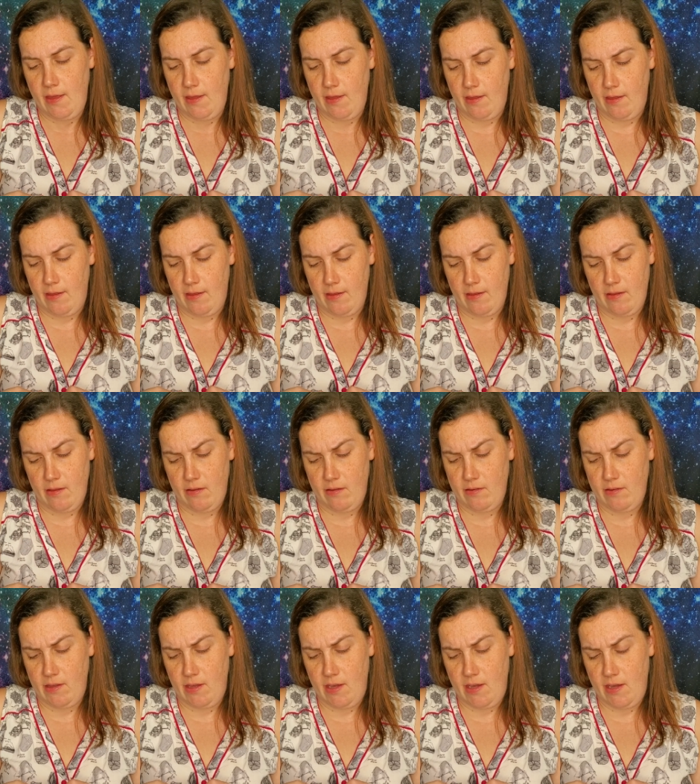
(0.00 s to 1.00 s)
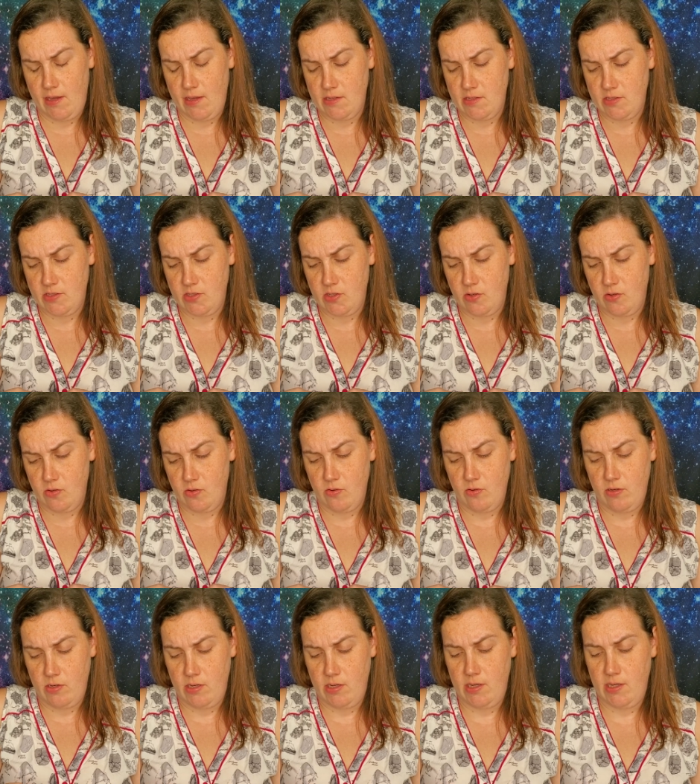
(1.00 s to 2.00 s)
Uh, yeah,
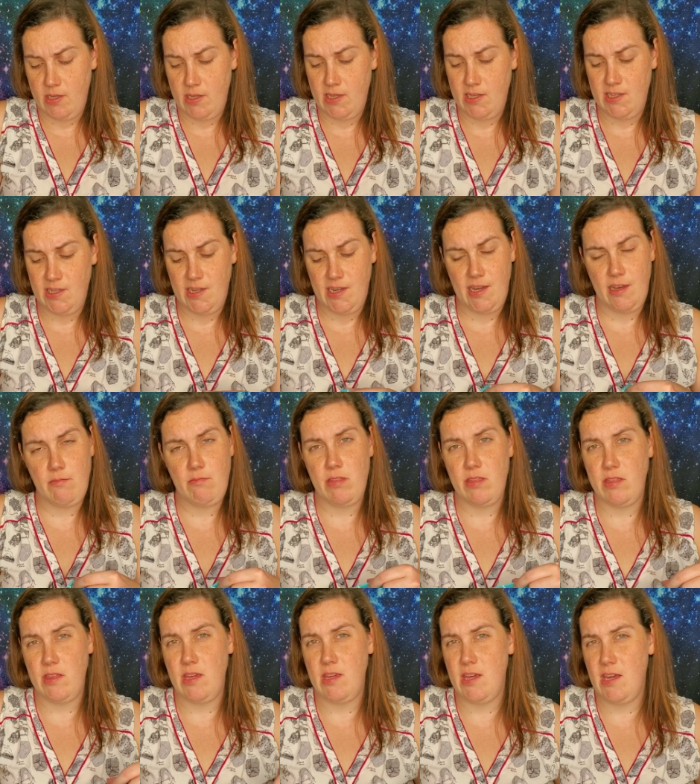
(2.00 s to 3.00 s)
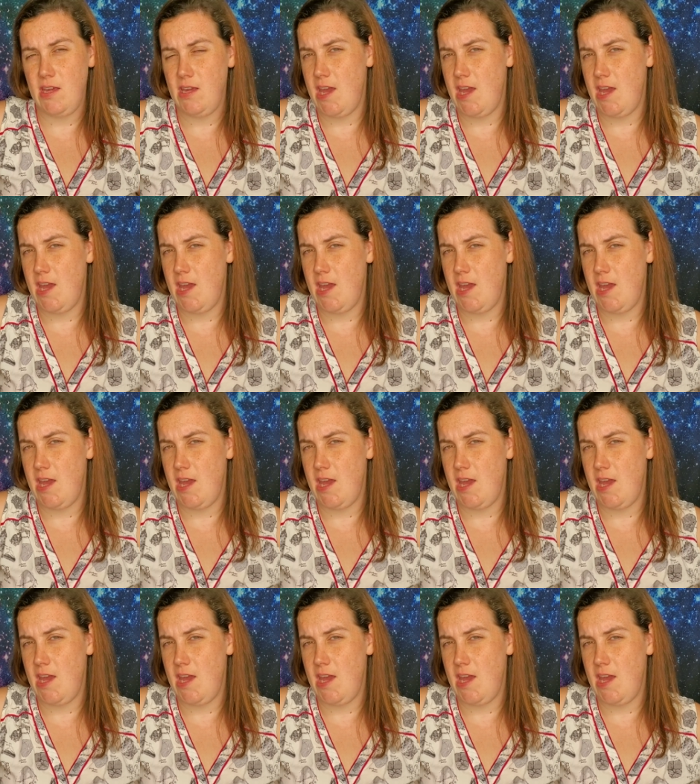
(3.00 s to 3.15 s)
so I'm thinking